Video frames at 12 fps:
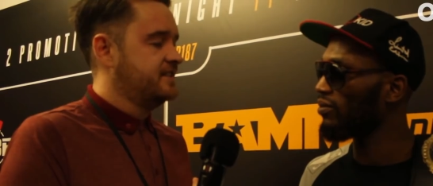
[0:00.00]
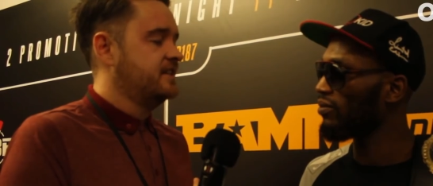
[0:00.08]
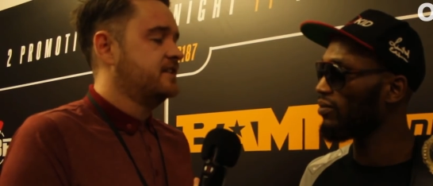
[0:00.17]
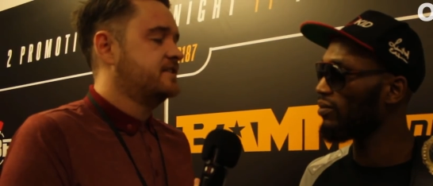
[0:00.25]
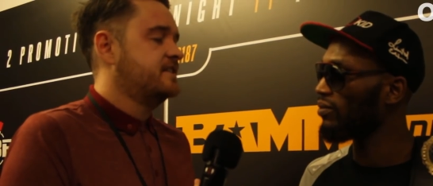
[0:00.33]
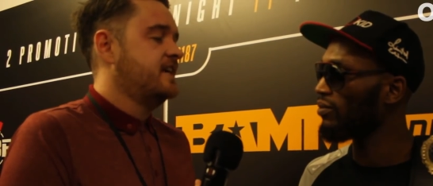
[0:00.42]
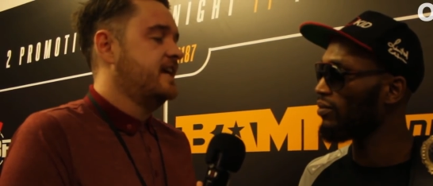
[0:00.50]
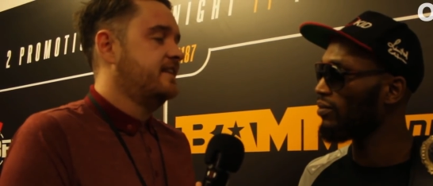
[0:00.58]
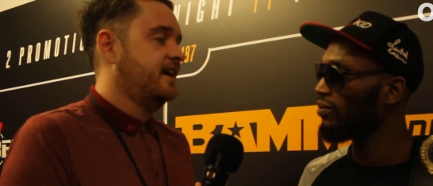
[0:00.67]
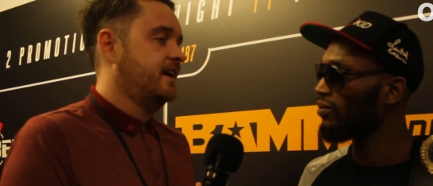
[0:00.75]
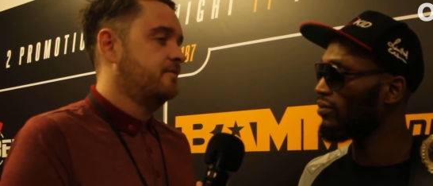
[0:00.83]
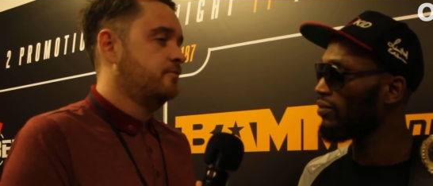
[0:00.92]
Speaker 1: you said
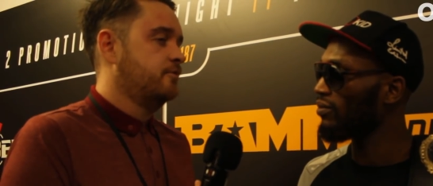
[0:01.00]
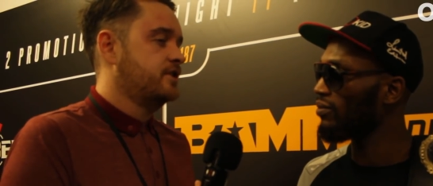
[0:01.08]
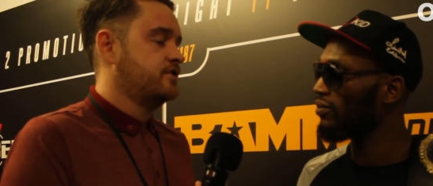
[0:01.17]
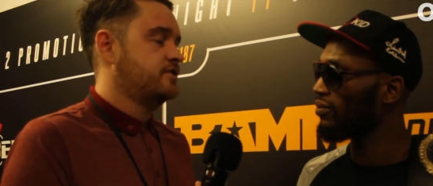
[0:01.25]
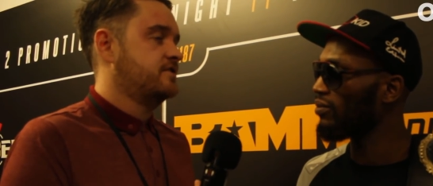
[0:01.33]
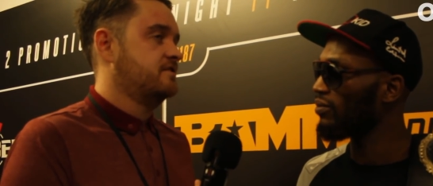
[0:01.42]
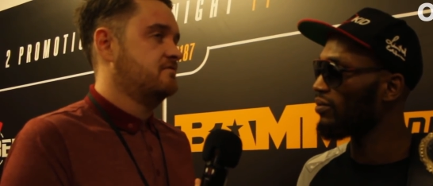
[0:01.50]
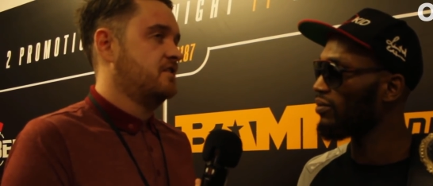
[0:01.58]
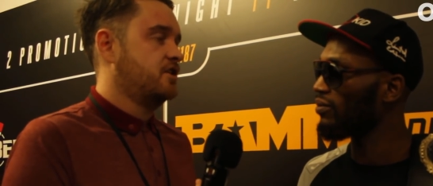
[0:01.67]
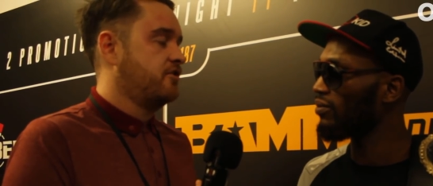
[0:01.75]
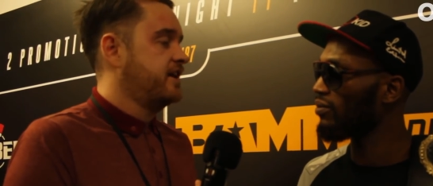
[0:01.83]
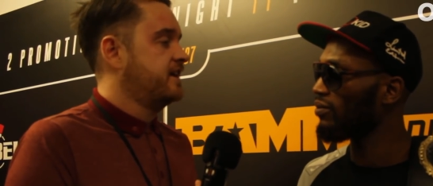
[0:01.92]
that Richard's a
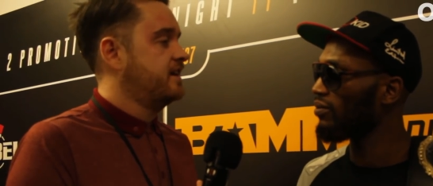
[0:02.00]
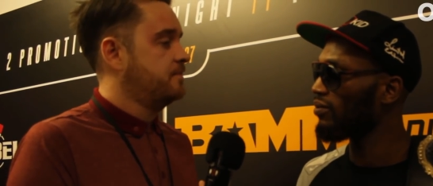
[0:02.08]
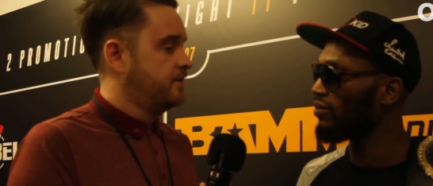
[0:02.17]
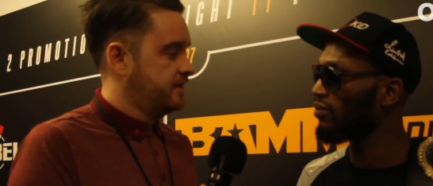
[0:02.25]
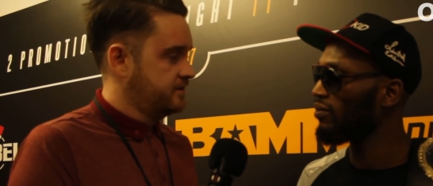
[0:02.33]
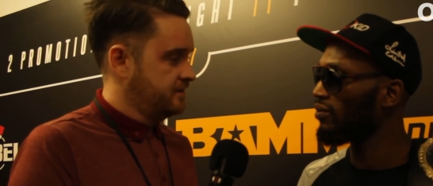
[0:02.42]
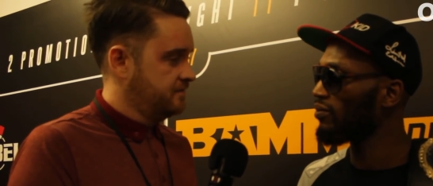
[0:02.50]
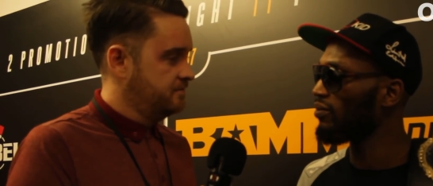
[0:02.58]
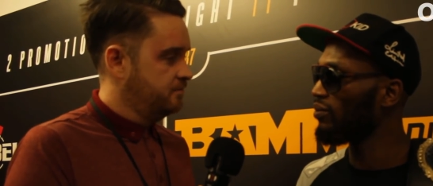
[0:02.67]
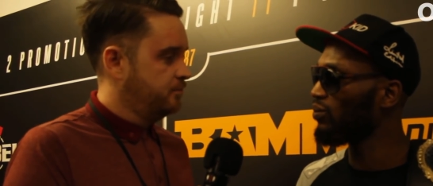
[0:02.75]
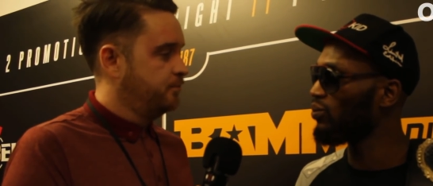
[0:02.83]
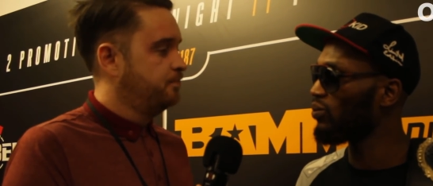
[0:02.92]
great kickboxer,
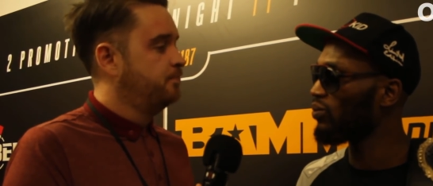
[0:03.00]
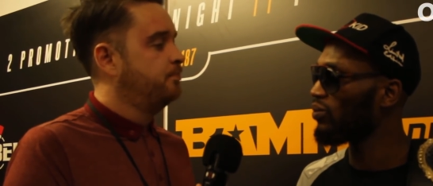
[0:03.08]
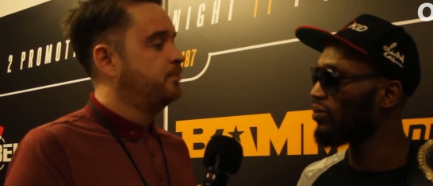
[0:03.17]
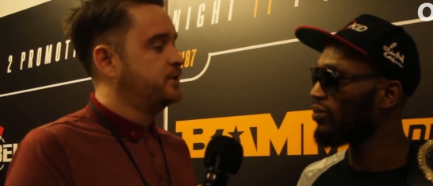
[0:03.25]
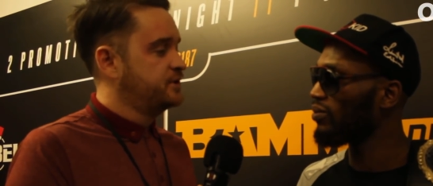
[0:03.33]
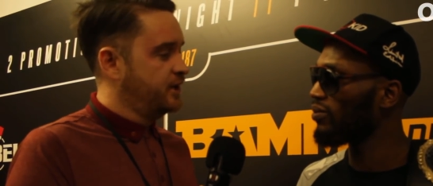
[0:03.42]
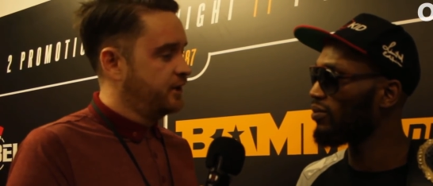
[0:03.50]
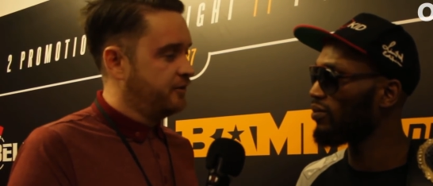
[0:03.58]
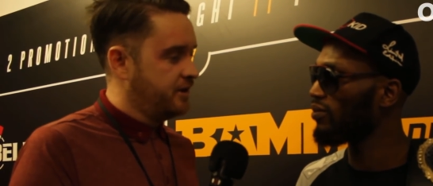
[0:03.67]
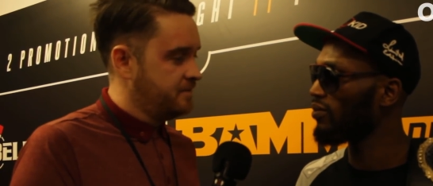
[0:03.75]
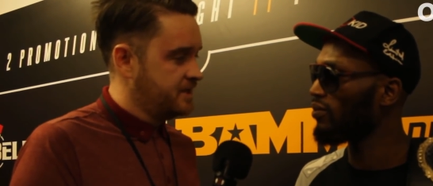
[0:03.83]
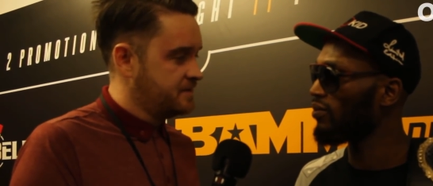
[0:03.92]
mm. but he's not a great
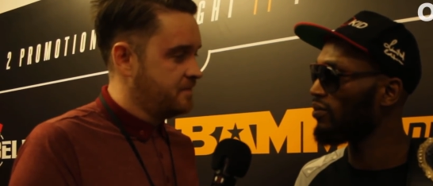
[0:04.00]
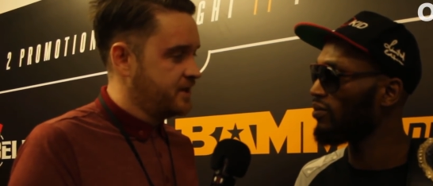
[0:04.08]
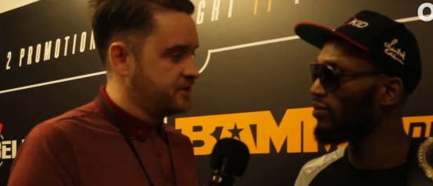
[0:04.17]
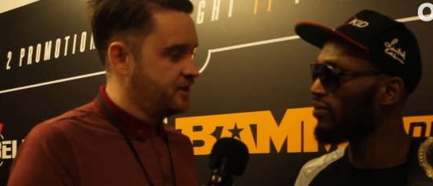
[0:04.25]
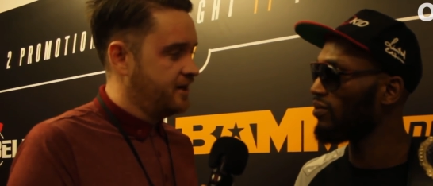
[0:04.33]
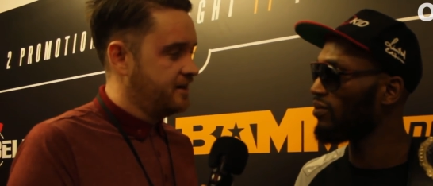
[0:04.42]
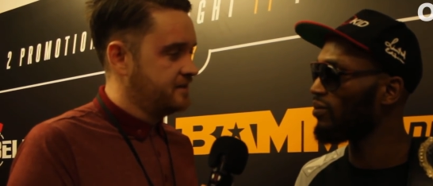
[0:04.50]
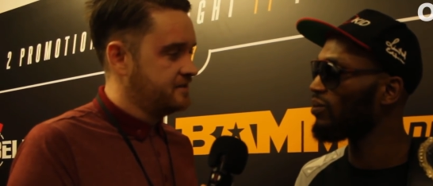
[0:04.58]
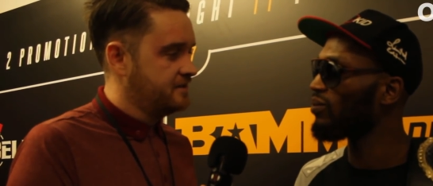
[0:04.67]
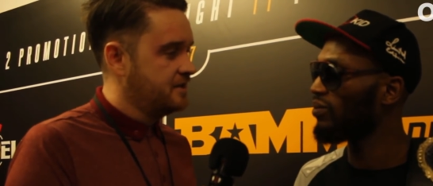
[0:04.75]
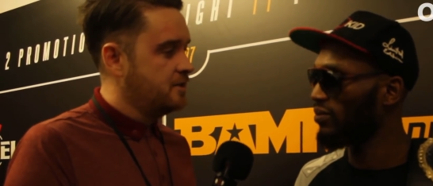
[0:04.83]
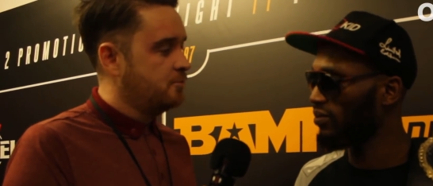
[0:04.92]
mixed martial artist.
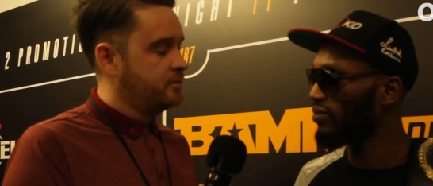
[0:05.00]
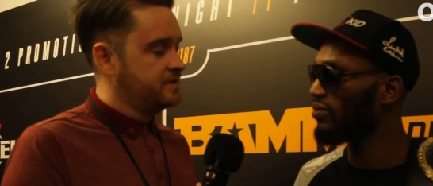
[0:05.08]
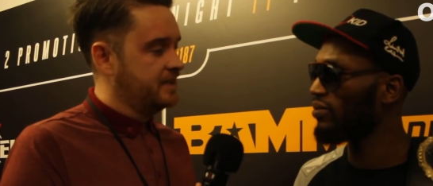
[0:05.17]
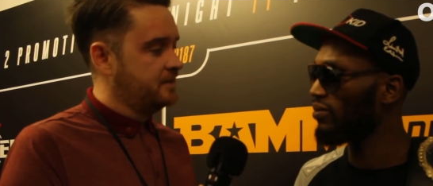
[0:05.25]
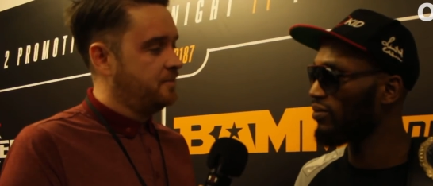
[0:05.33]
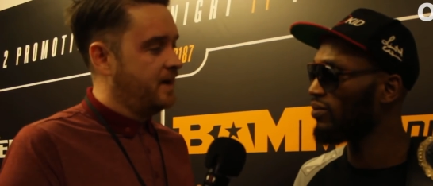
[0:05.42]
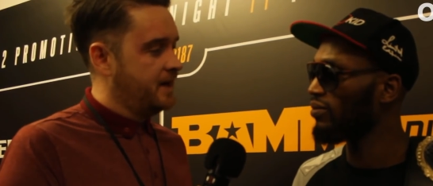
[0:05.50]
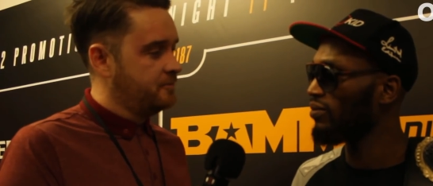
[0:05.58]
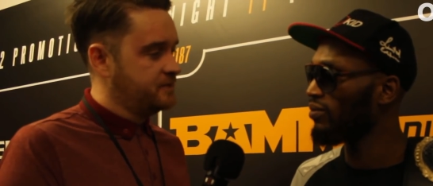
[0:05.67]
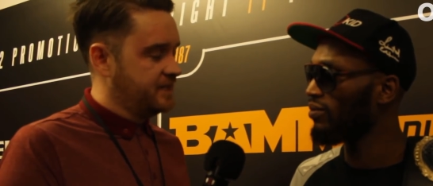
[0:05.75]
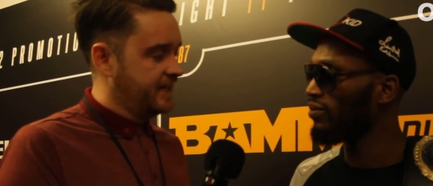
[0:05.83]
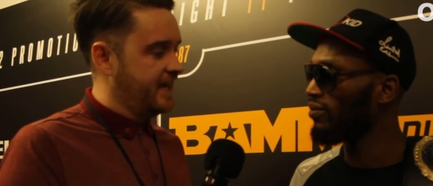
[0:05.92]
Was that the plan? Was
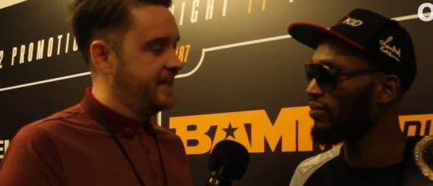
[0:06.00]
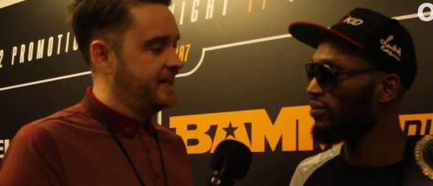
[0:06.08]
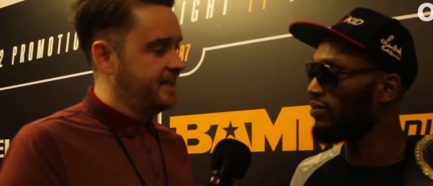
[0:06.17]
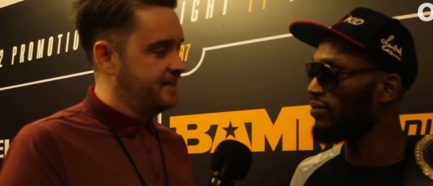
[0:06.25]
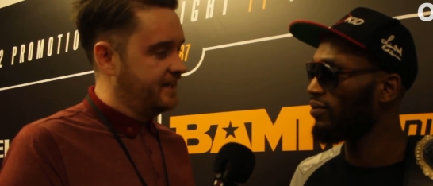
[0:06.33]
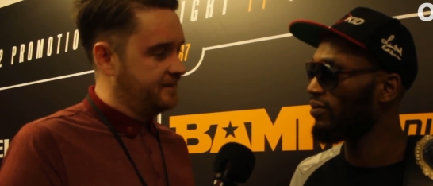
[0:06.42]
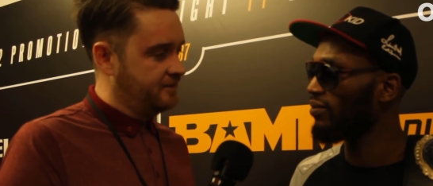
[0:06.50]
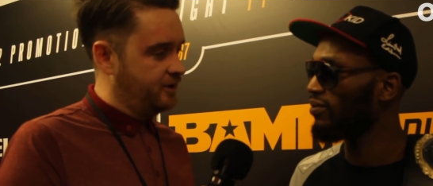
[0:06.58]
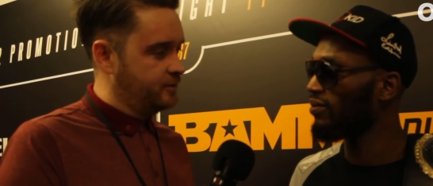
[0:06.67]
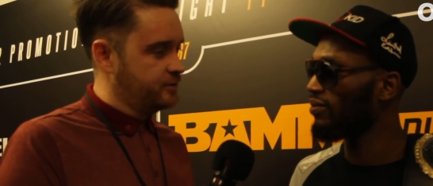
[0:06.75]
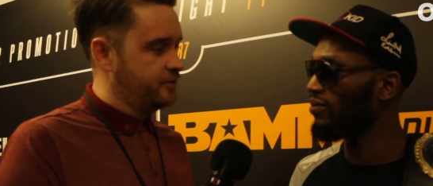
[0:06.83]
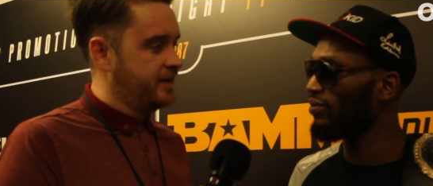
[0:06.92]
to get in and close
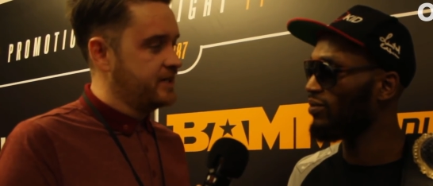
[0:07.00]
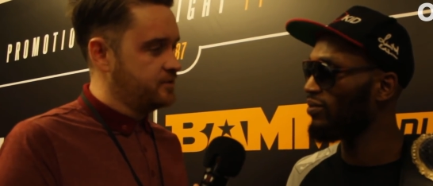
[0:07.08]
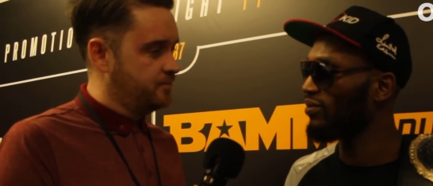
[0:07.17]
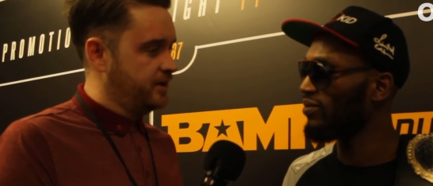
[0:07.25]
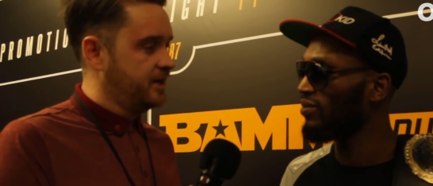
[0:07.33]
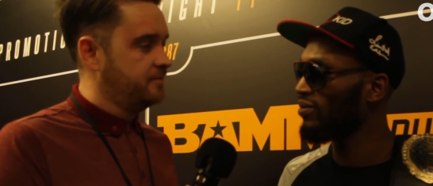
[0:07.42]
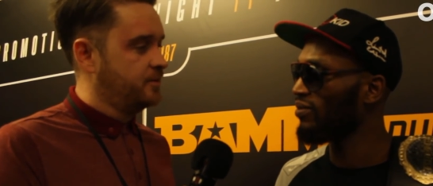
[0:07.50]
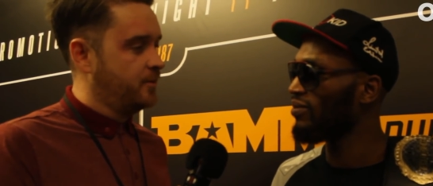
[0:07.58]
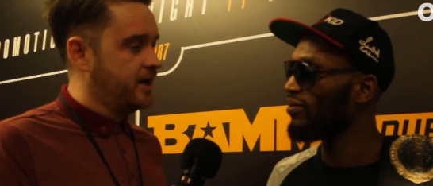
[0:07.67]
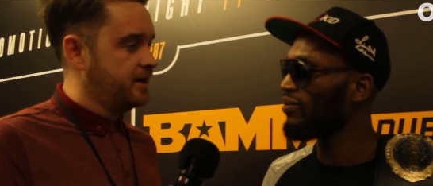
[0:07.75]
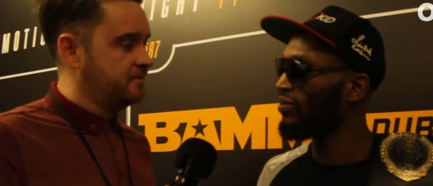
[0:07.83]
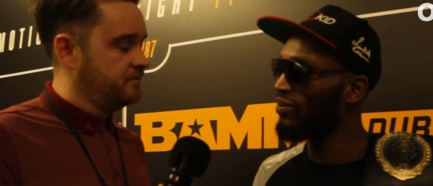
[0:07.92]
the range and bring him to
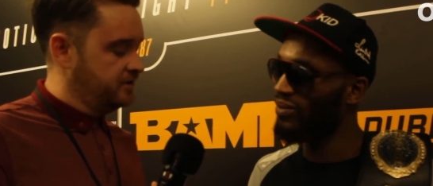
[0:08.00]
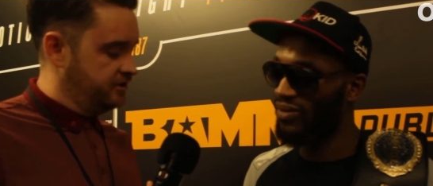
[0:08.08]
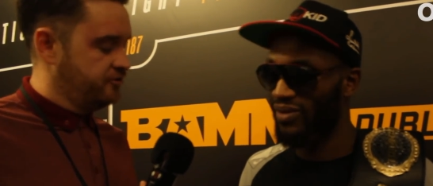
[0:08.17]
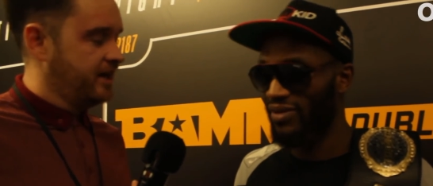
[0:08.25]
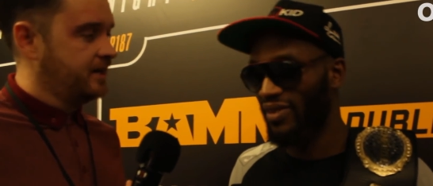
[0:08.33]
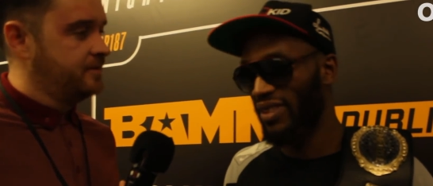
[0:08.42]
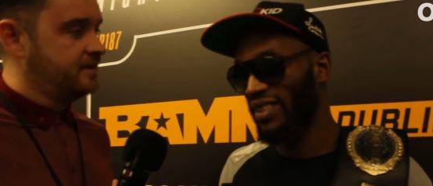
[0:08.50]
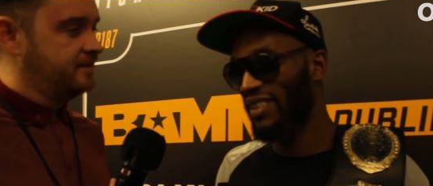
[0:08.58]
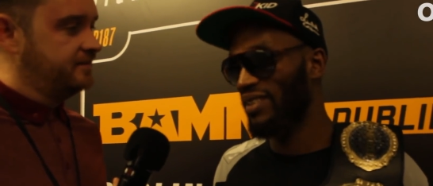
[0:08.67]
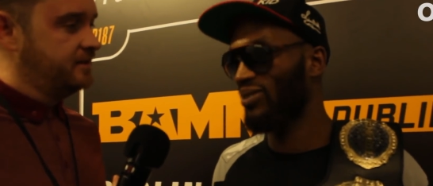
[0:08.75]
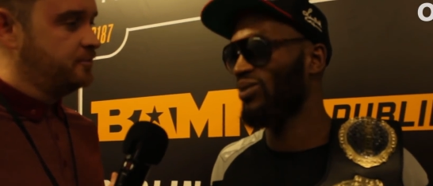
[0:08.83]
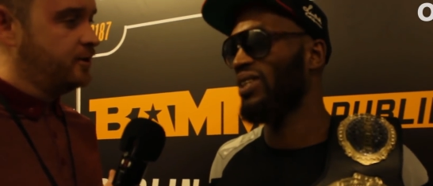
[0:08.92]
where you drag him into the deep
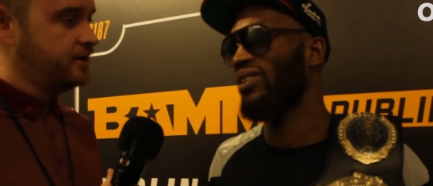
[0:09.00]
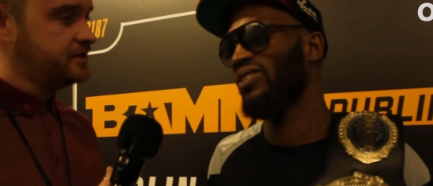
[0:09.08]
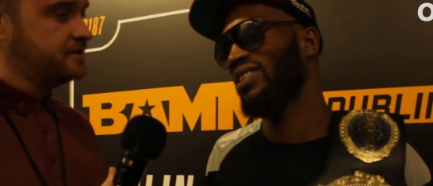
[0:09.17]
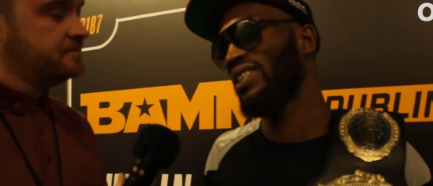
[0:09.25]
Well, waters?